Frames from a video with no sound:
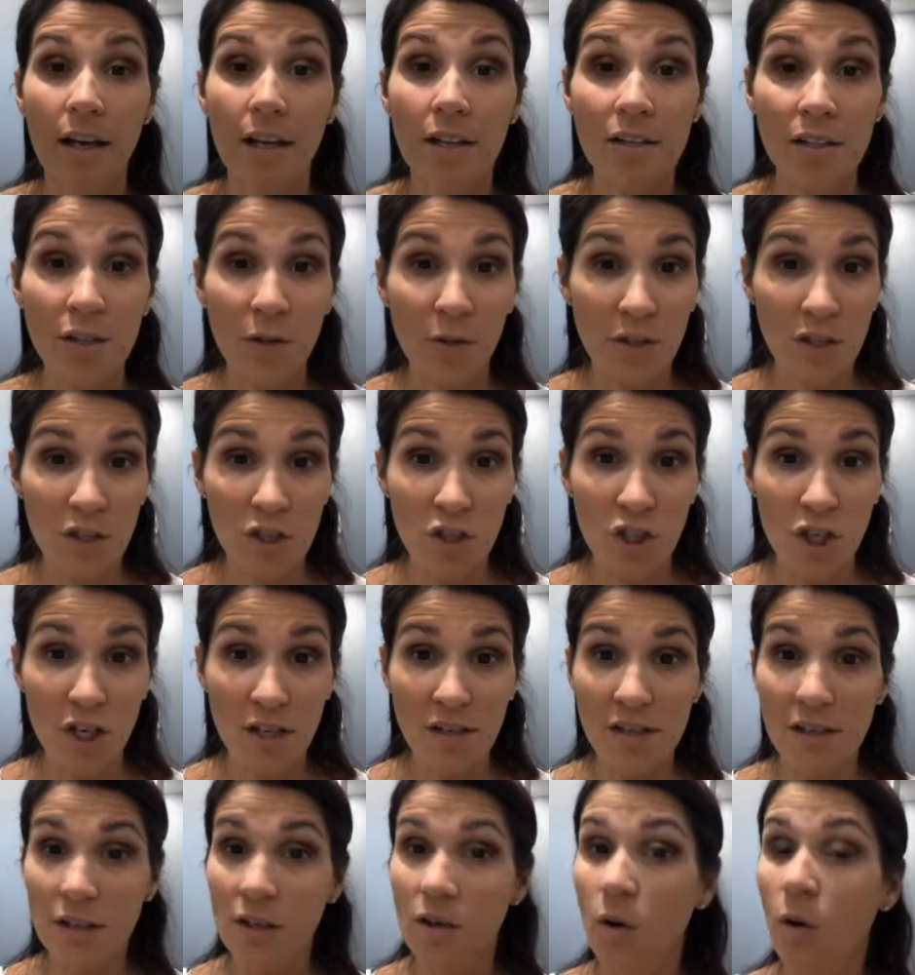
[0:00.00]
So it's
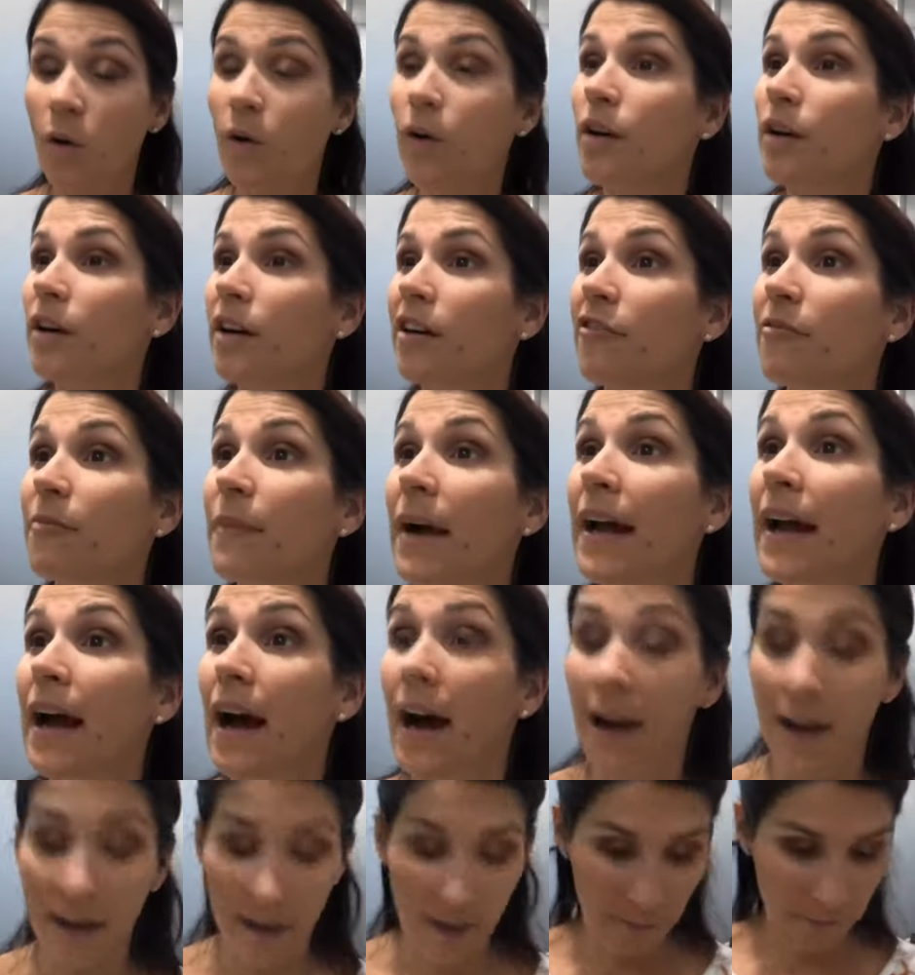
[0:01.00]
just the corner of my
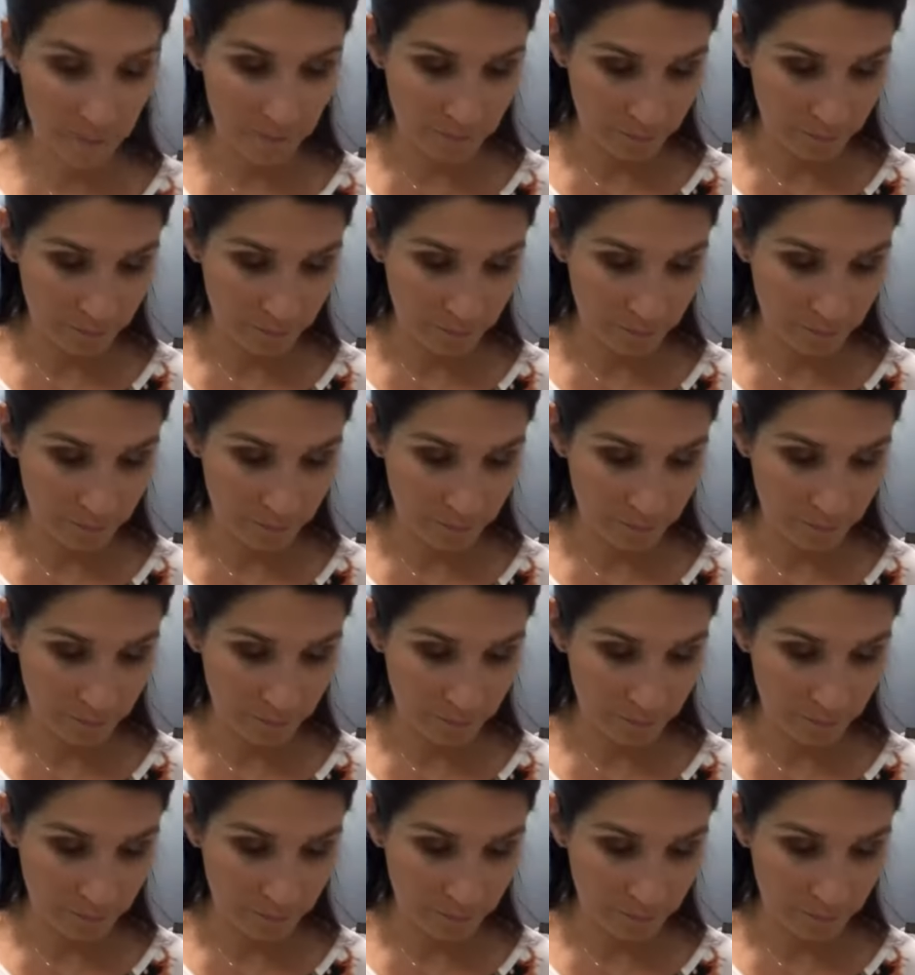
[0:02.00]
eye.